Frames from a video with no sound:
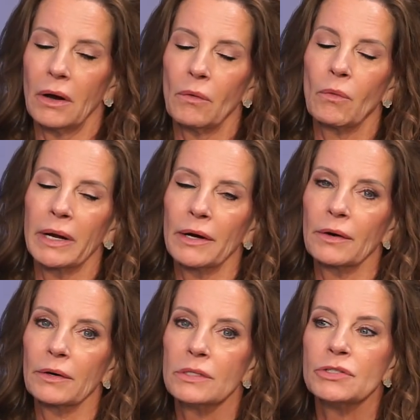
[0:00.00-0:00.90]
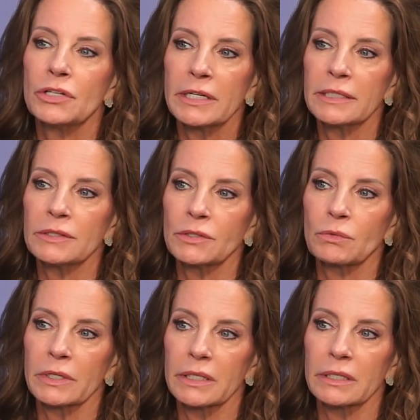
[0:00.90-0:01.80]
wear jeans
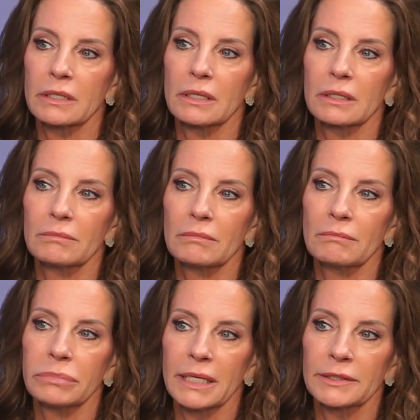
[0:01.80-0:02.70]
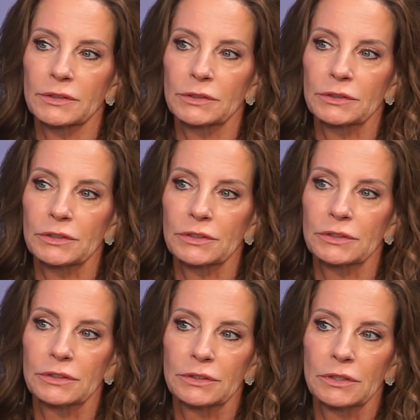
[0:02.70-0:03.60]
with blazers
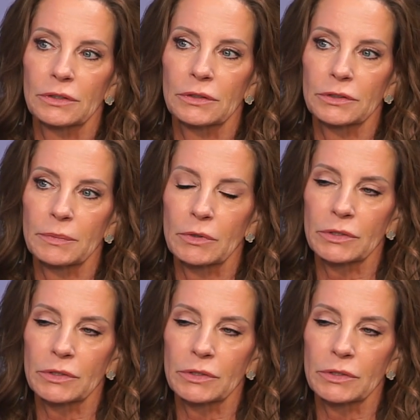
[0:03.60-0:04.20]
or a sports